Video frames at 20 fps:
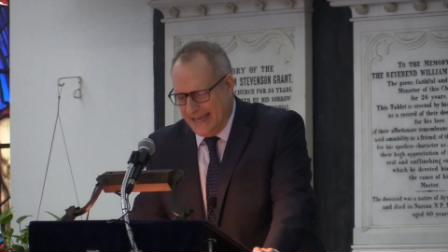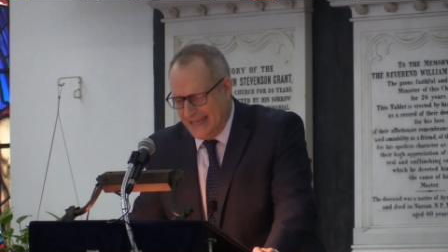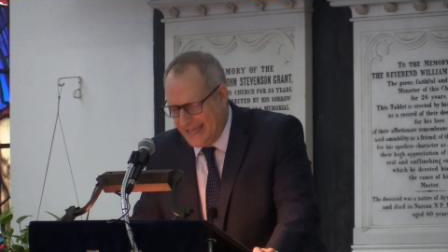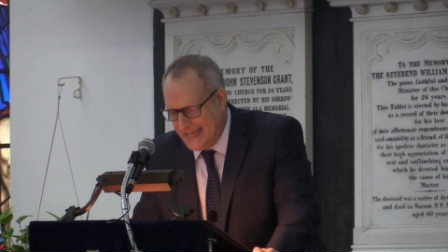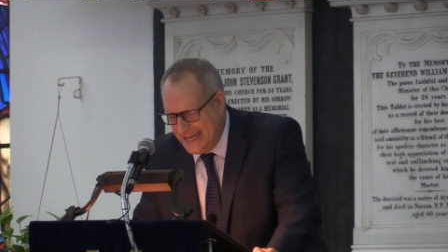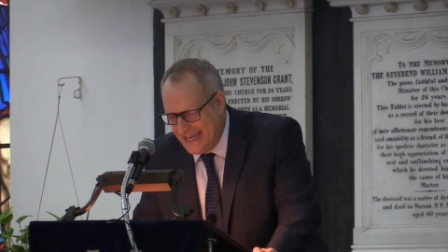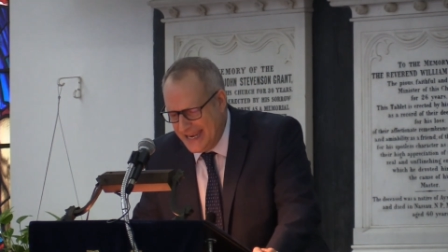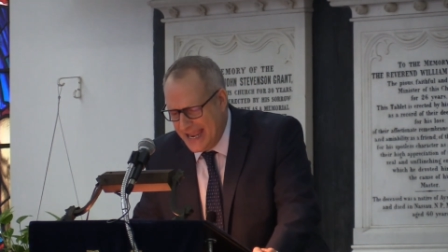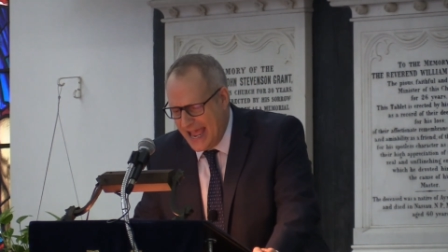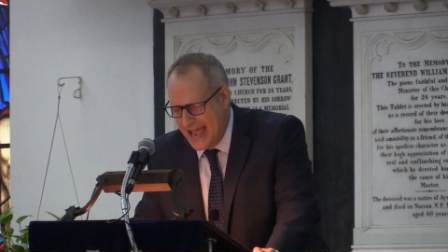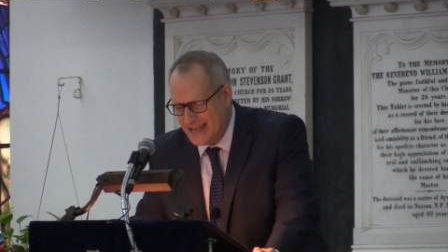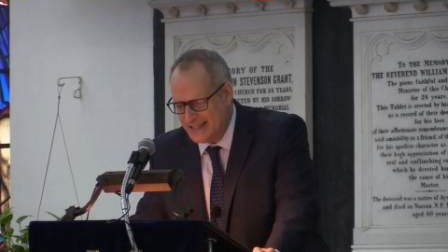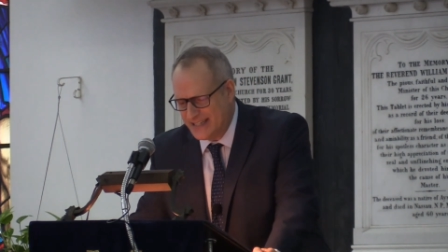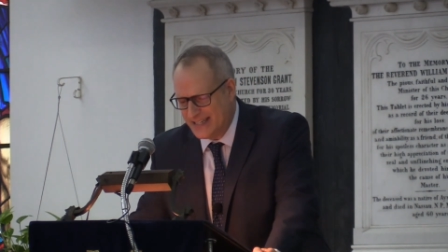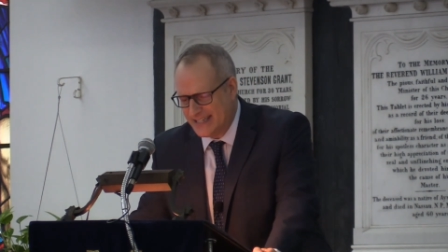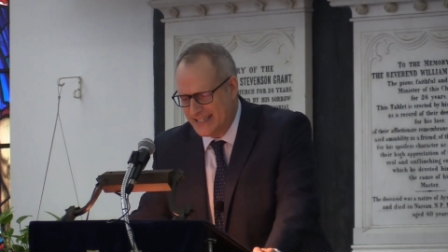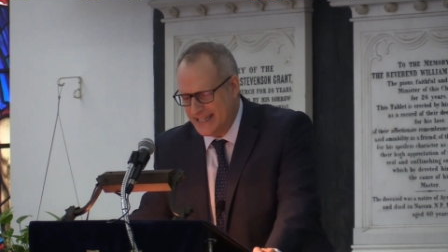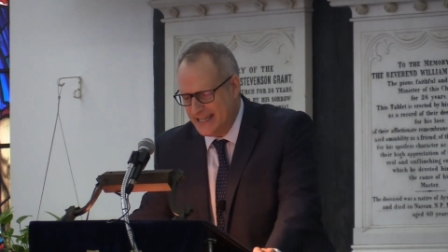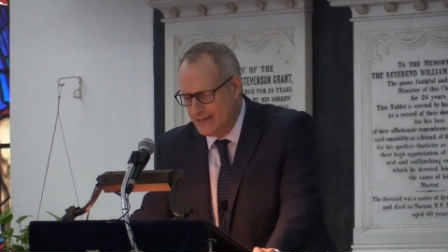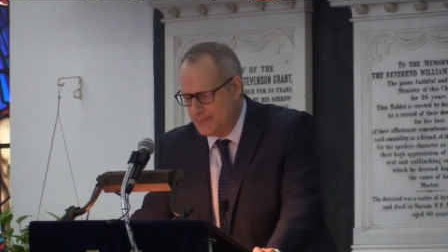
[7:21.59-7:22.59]
He had
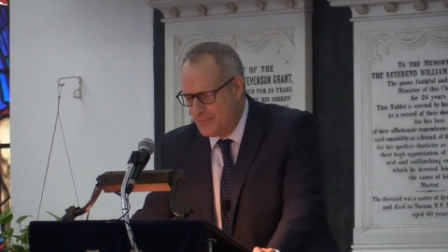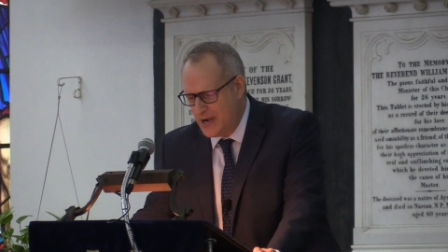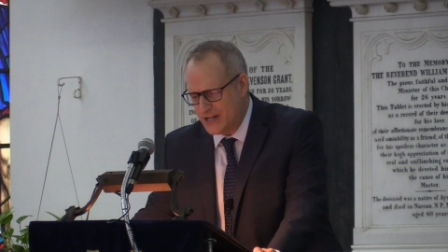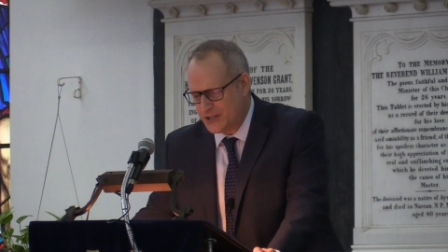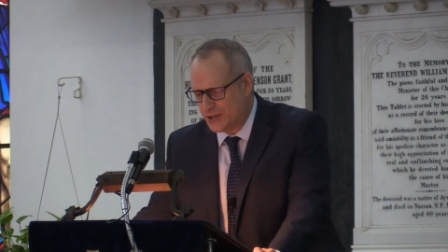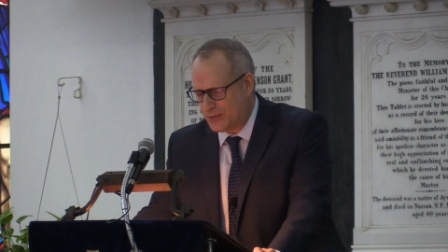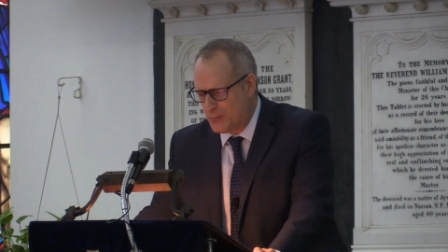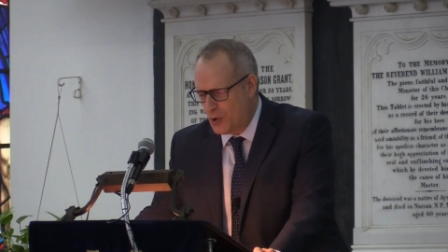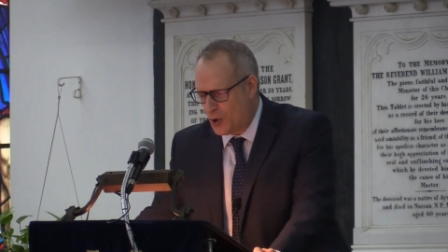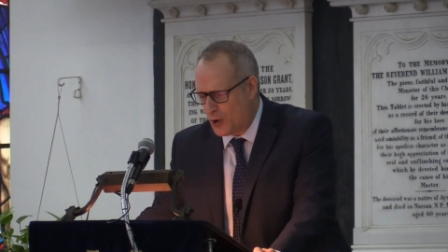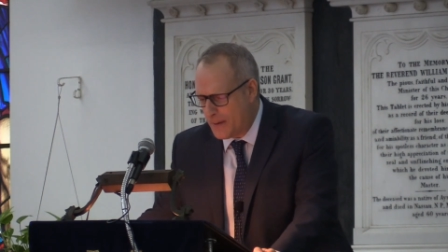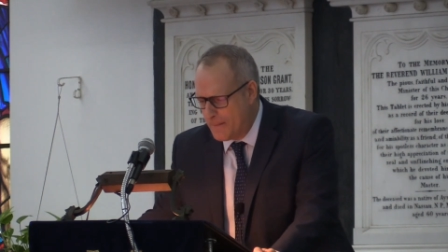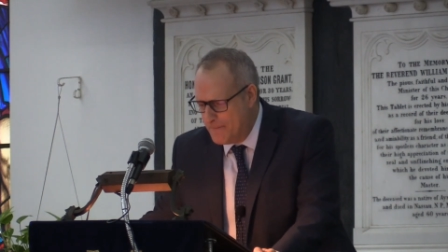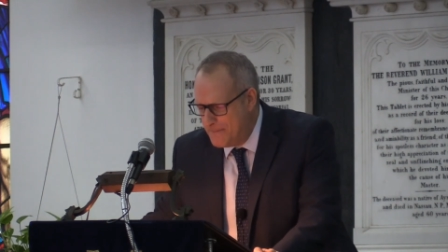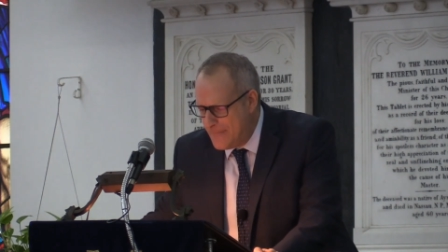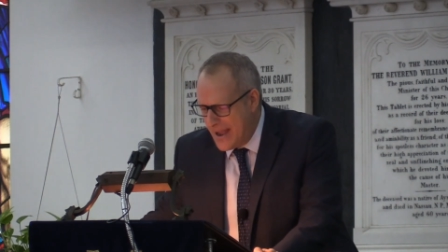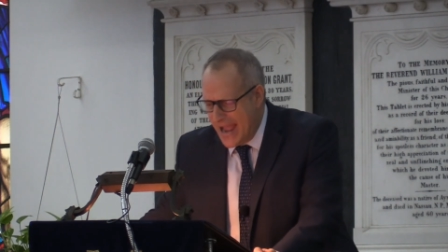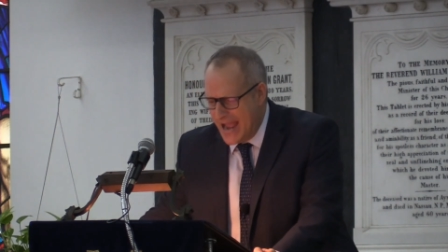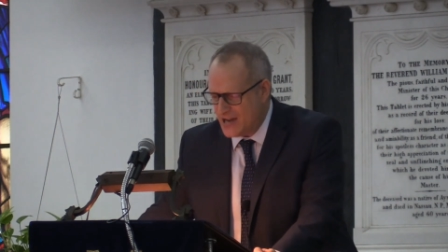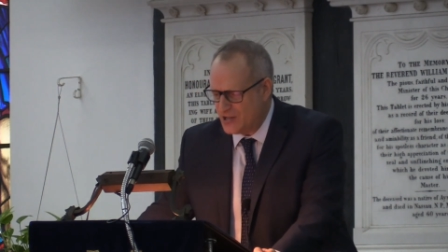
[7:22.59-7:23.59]
seen much more
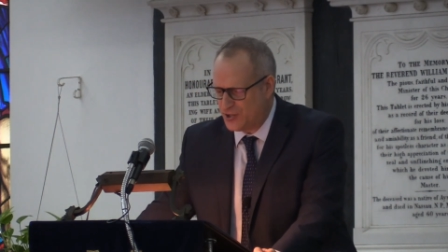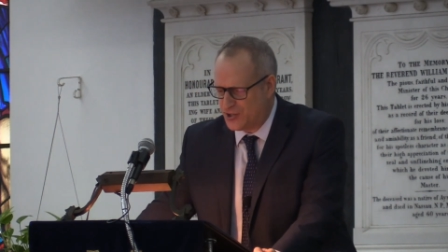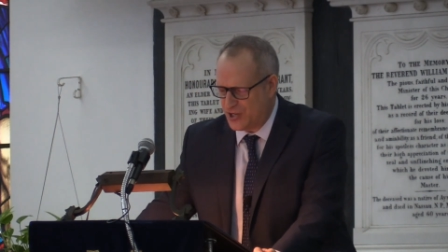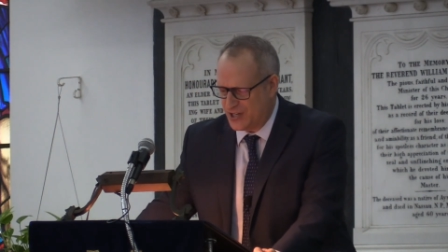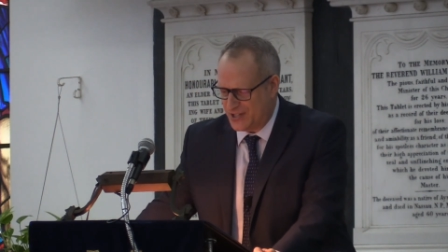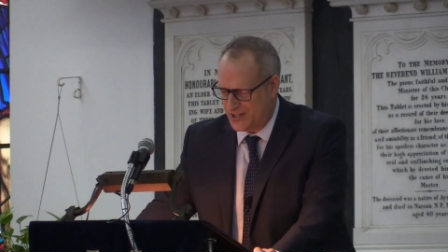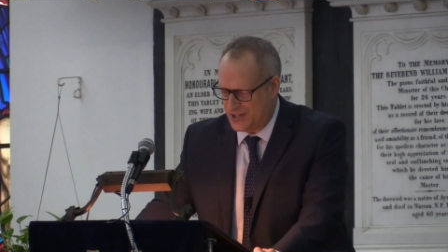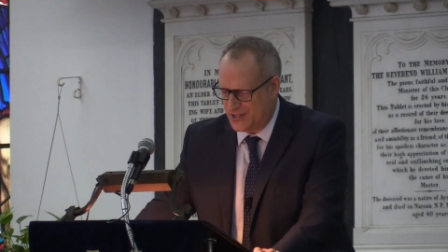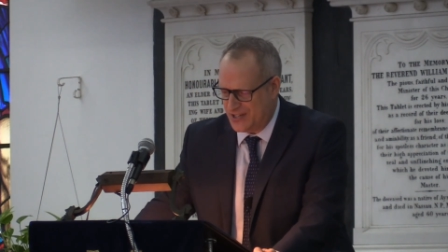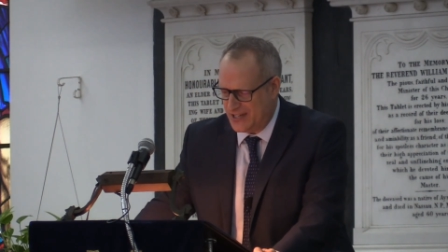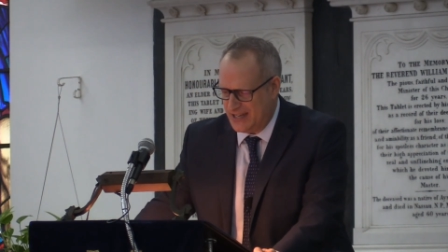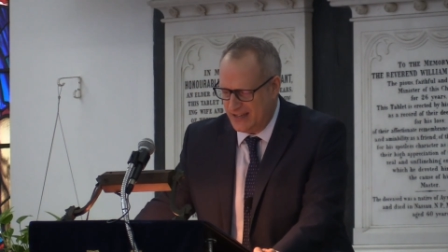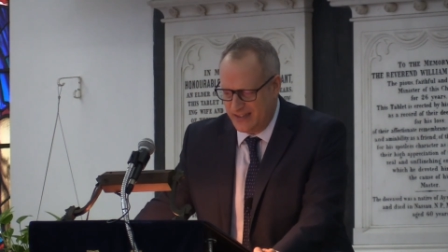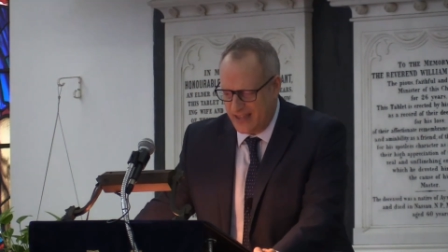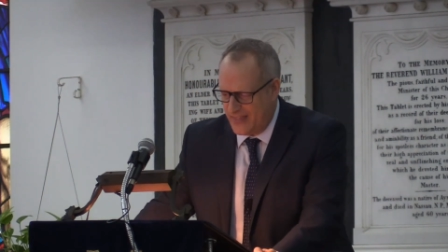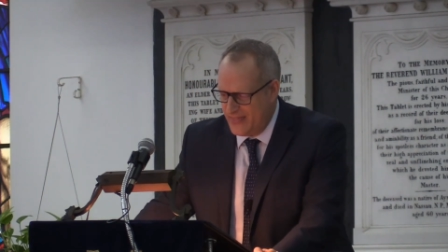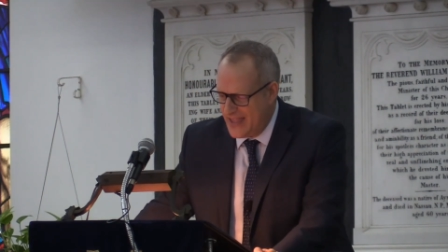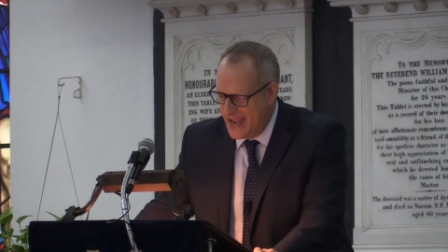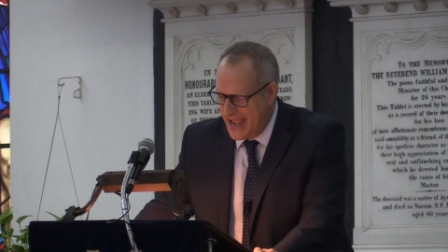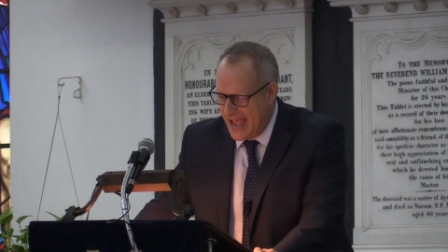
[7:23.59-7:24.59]
majesty
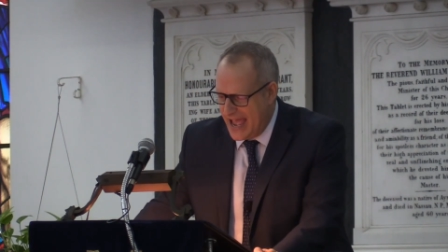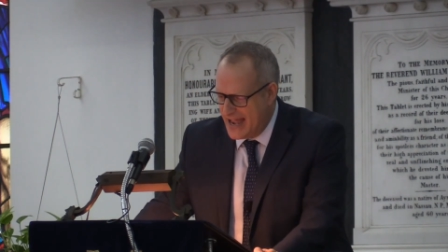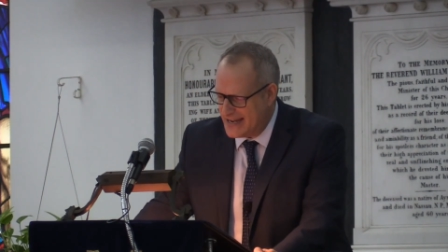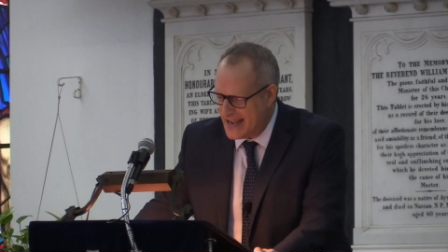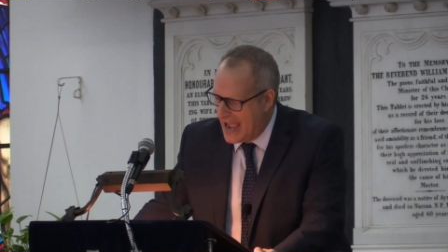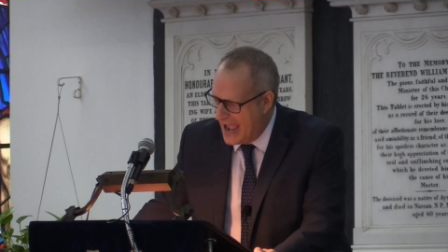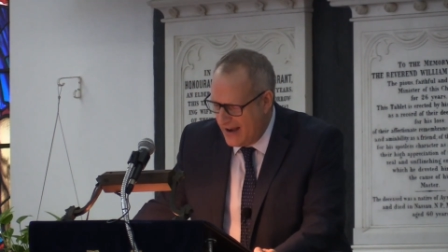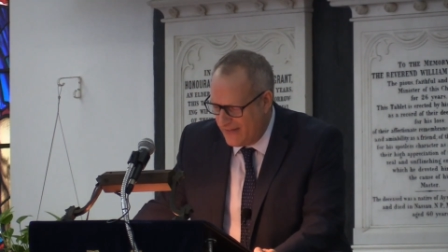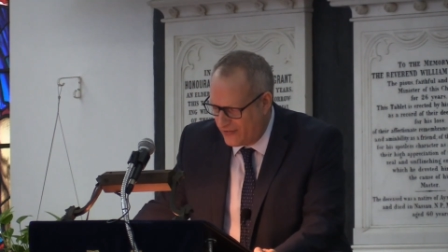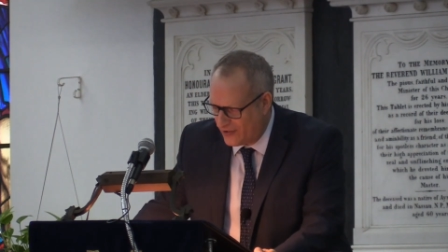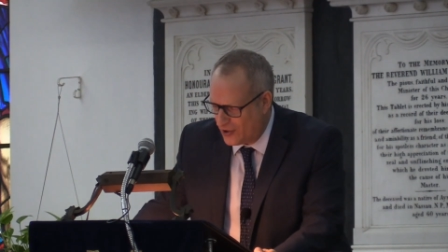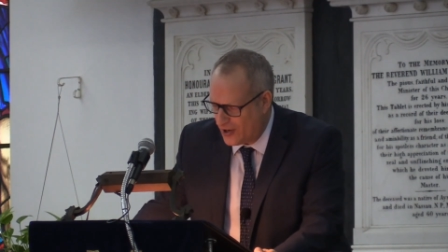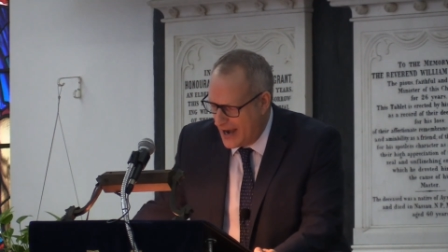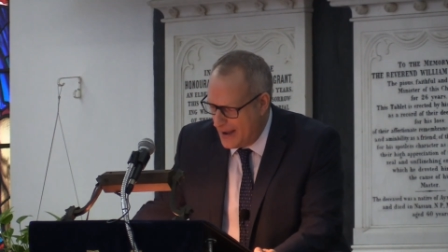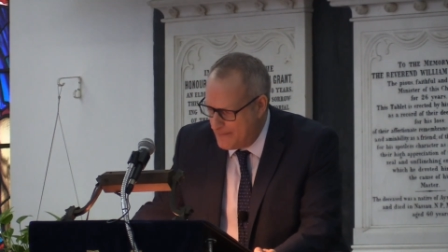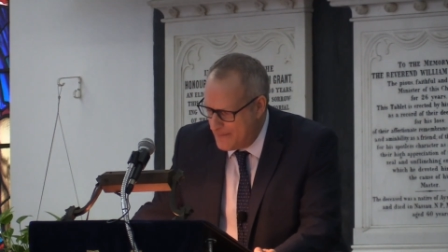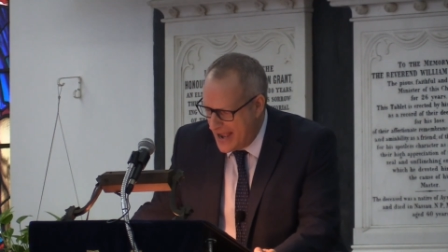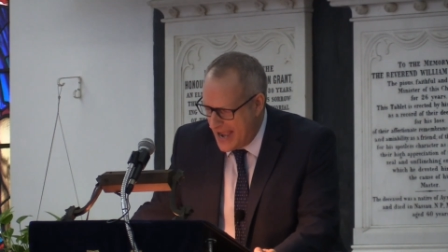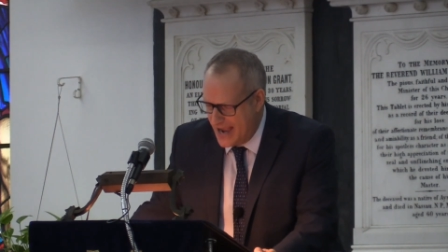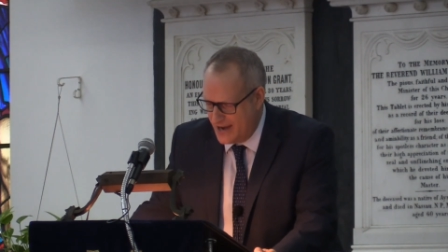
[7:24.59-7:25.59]
than they had ever
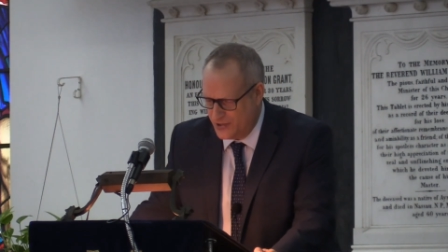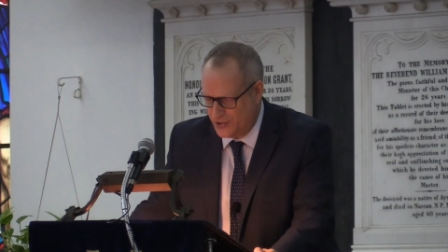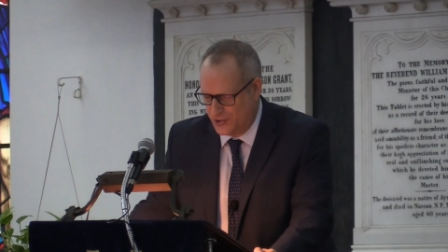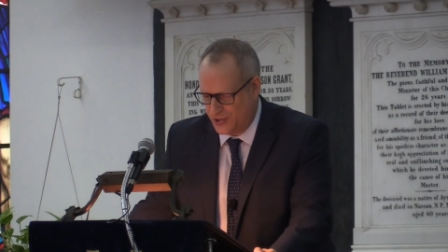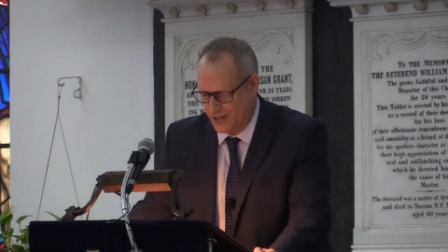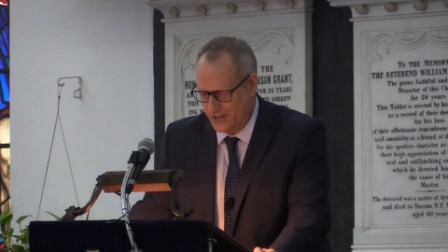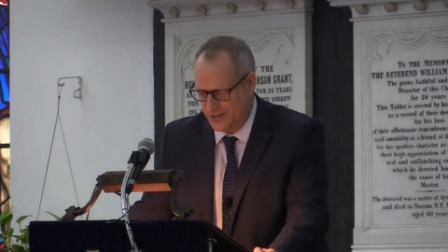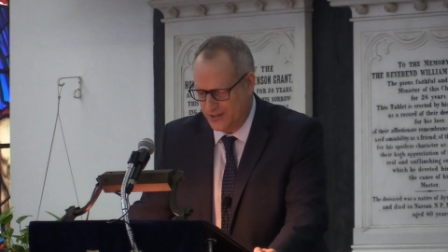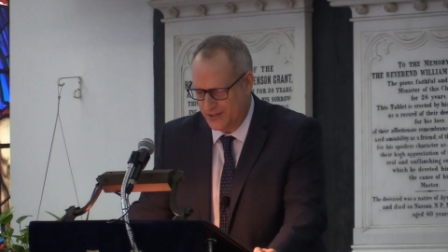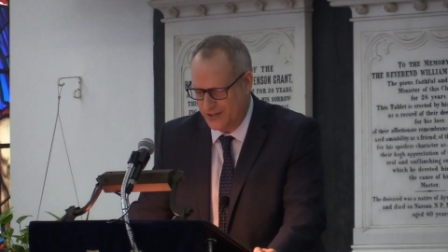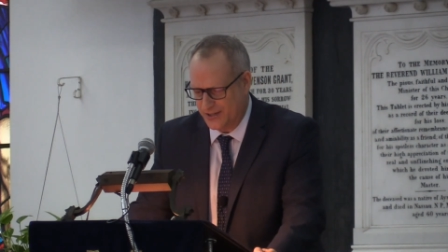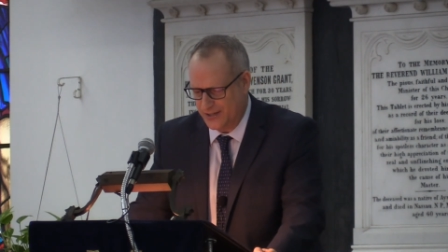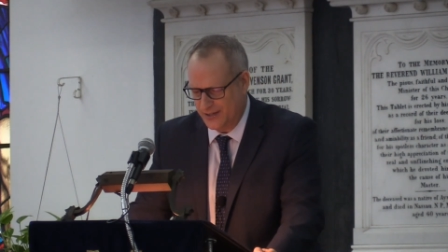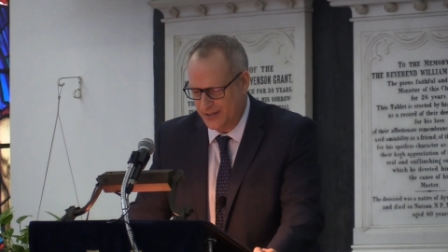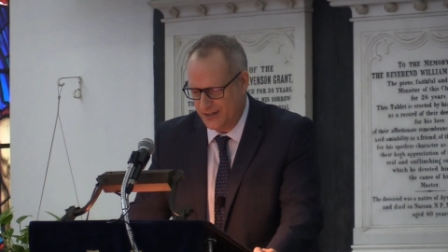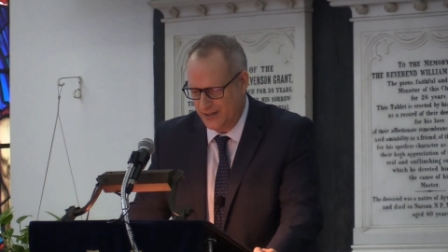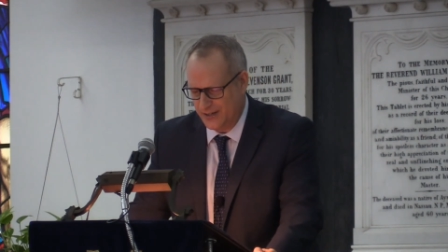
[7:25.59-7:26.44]
imagined,